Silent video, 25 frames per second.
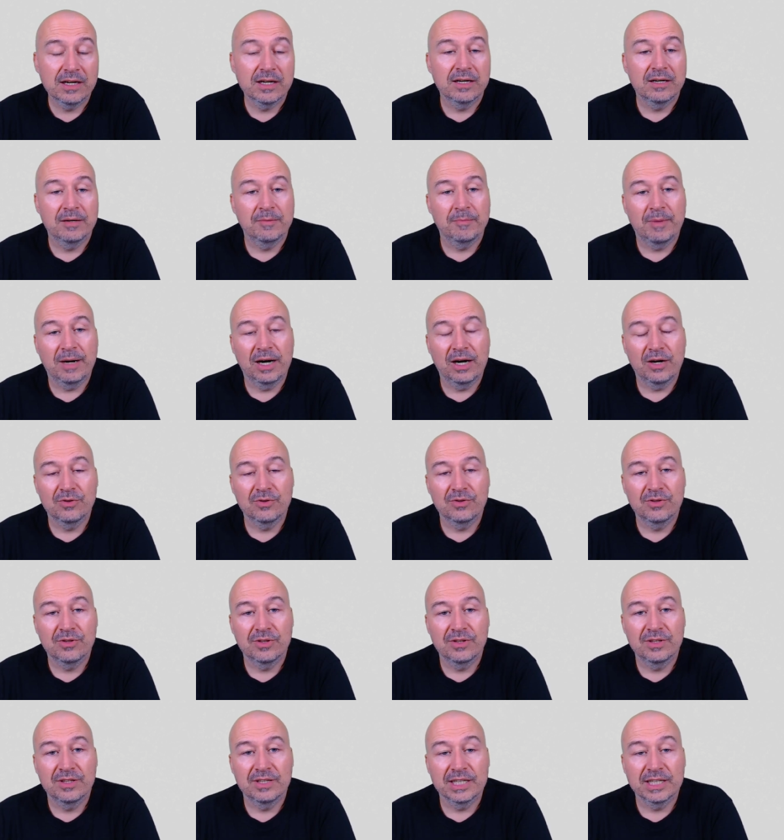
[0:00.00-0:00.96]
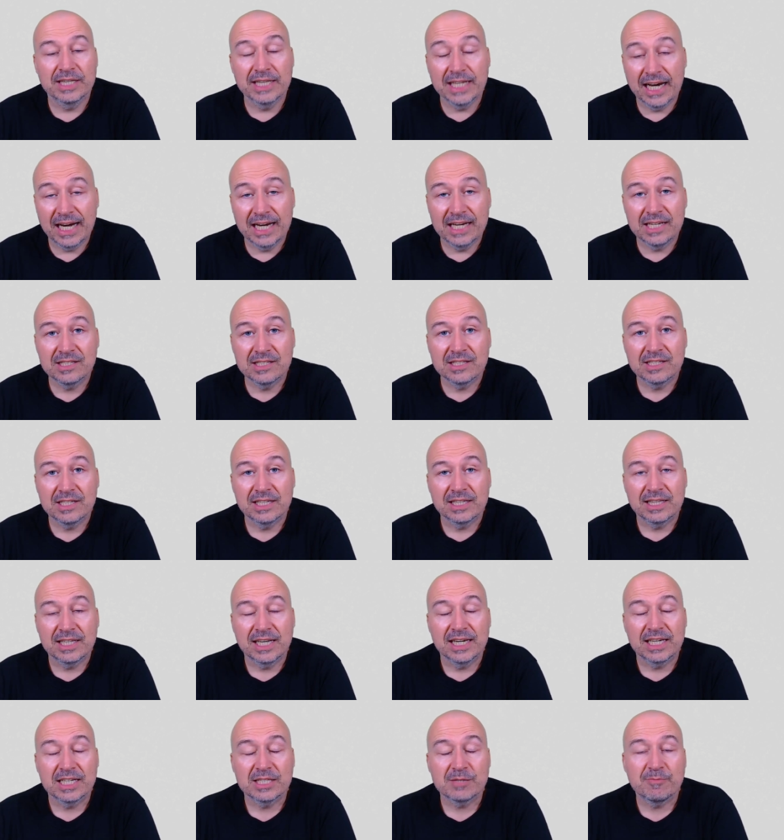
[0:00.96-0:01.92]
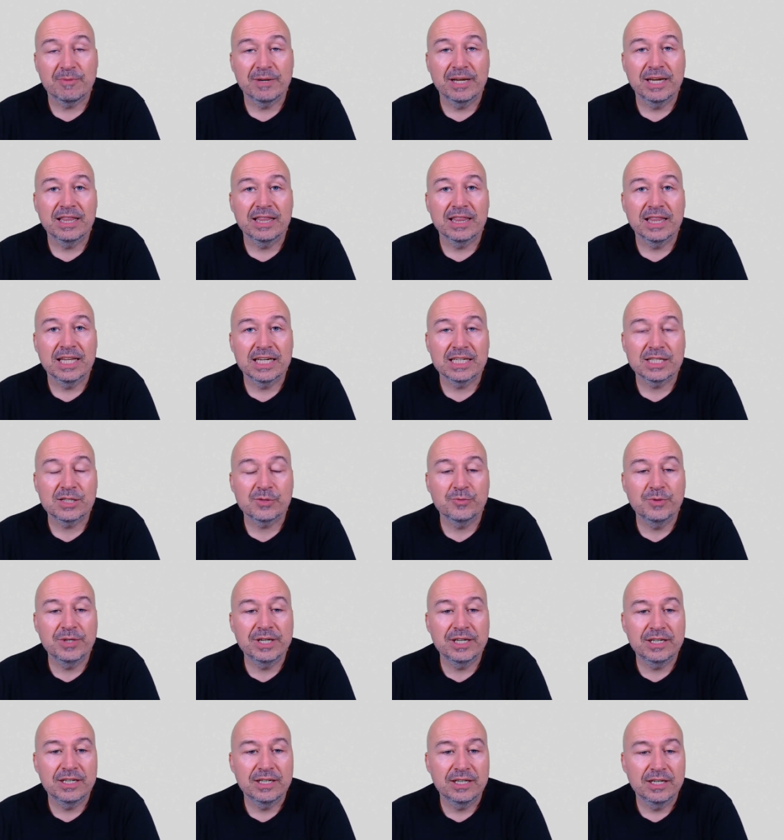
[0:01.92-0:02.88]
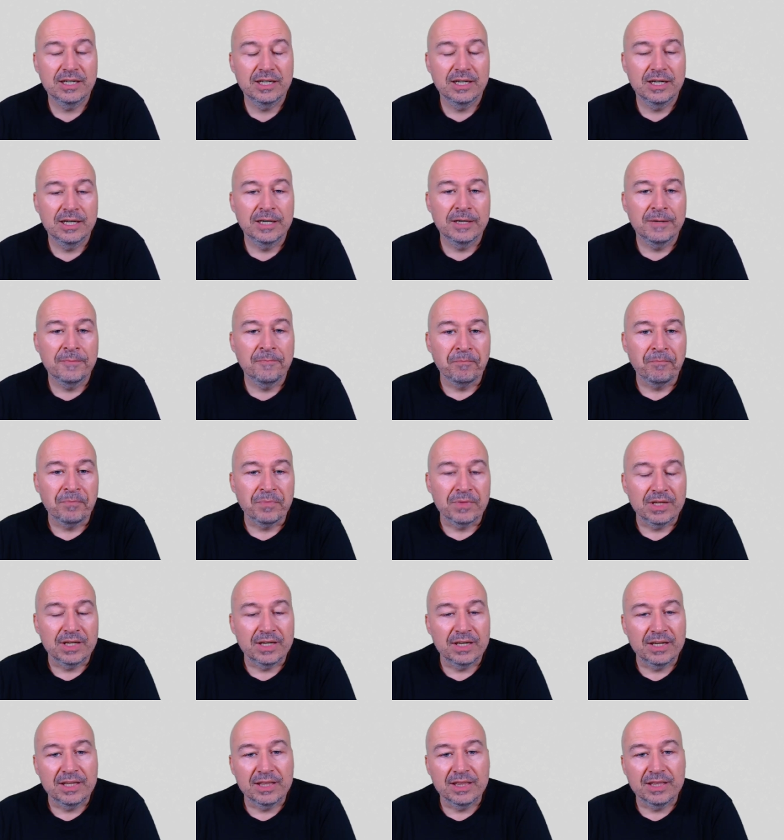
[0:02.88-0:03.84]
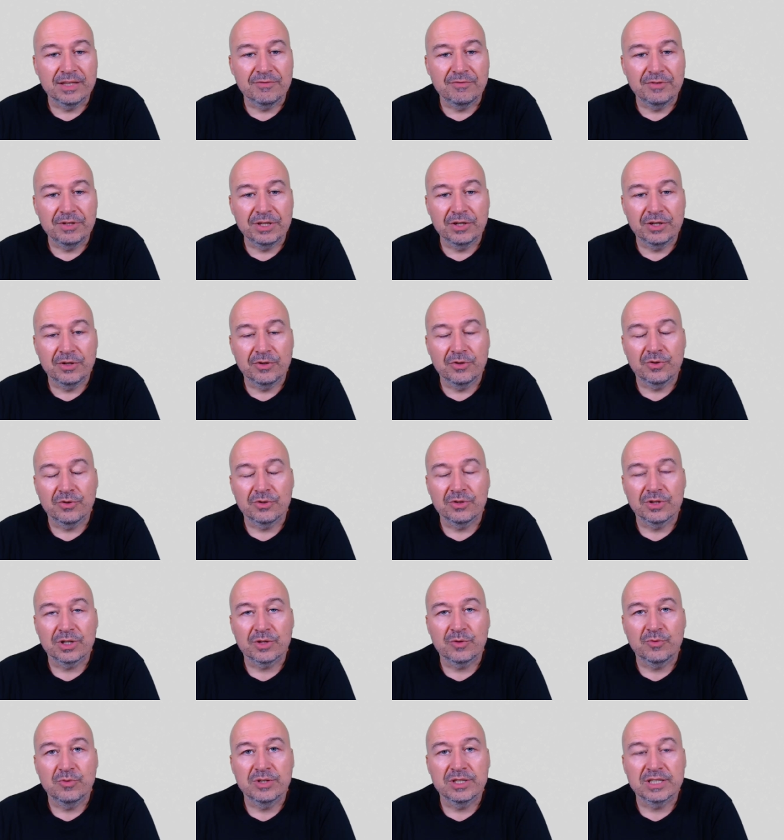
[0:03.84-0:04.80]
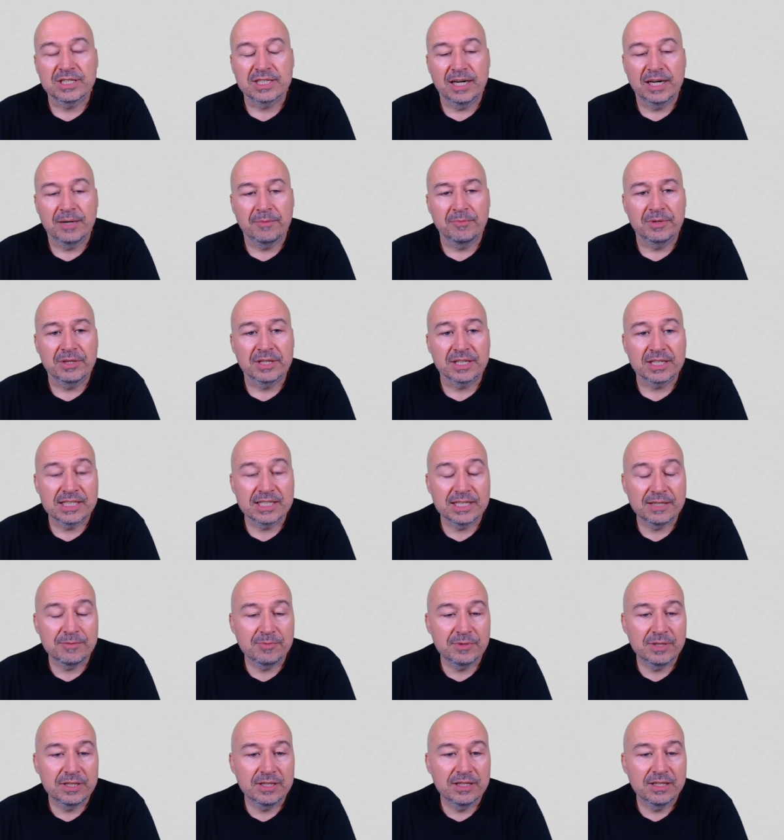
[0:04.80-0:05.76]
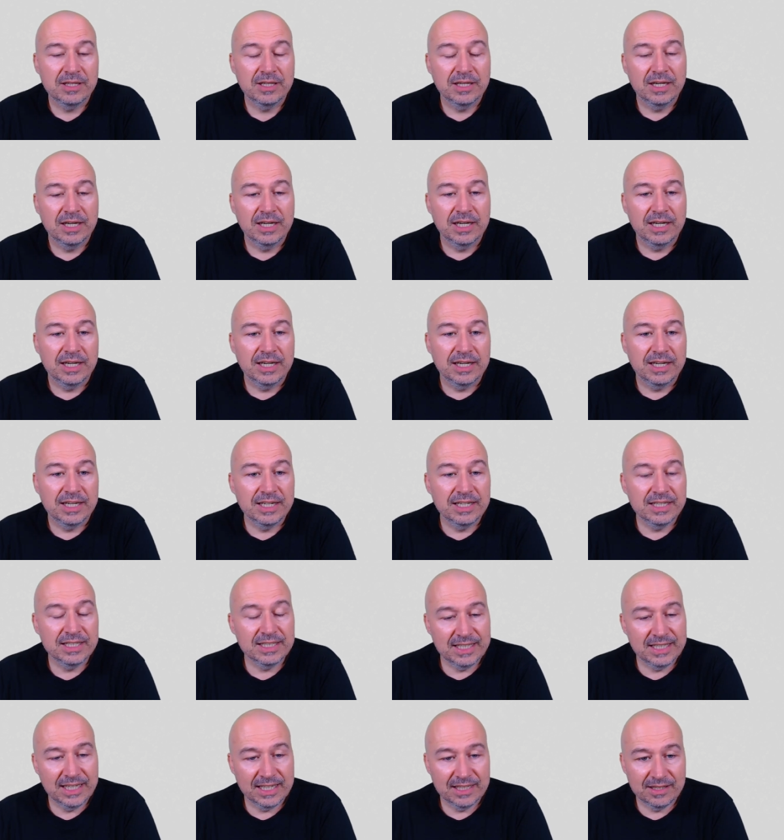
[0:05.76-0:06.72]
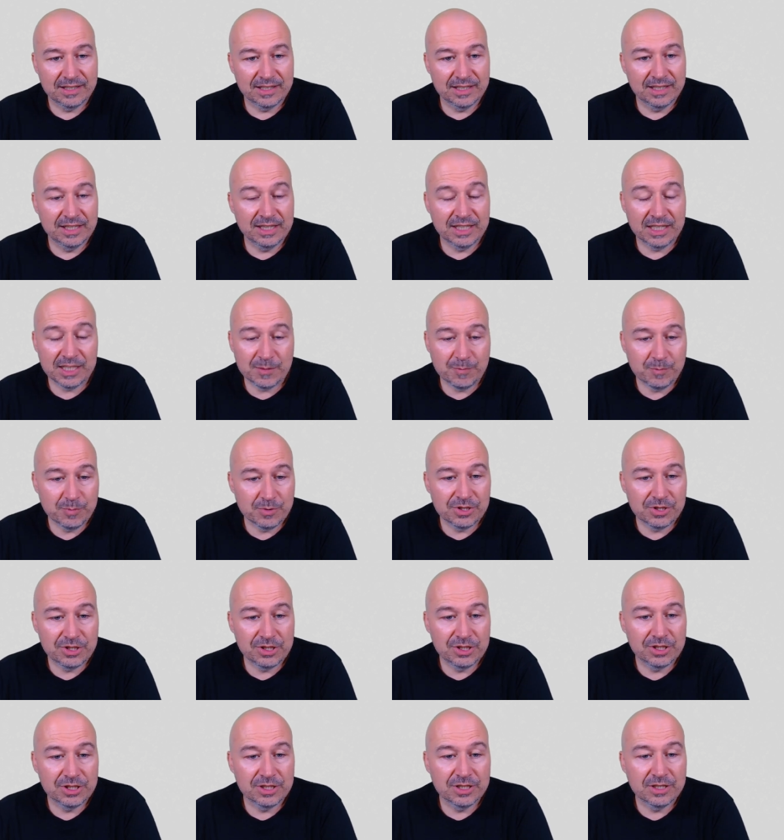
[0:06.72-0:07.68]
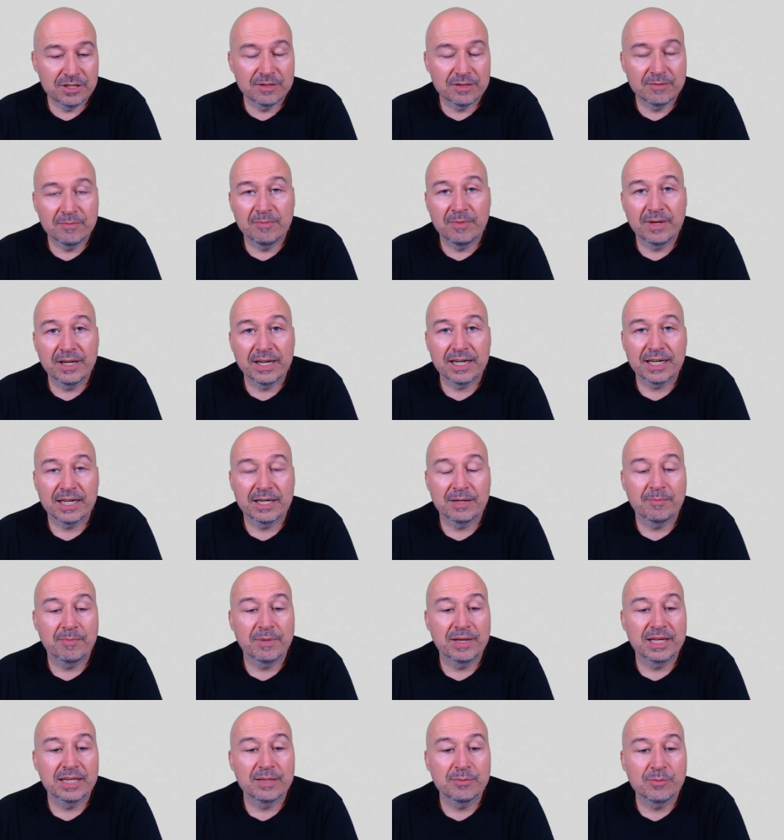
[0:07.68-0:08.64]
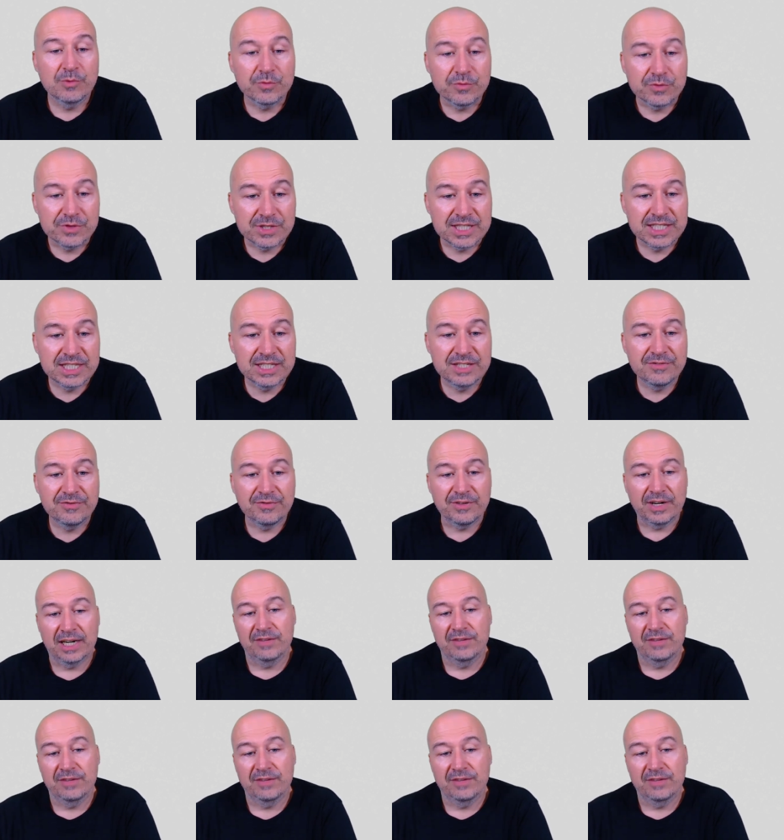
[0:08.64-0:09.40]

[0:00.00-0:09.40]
about the lines that I explained last week in the video on the Queen's Gambit Accepted is that in this position Black can play the move c5,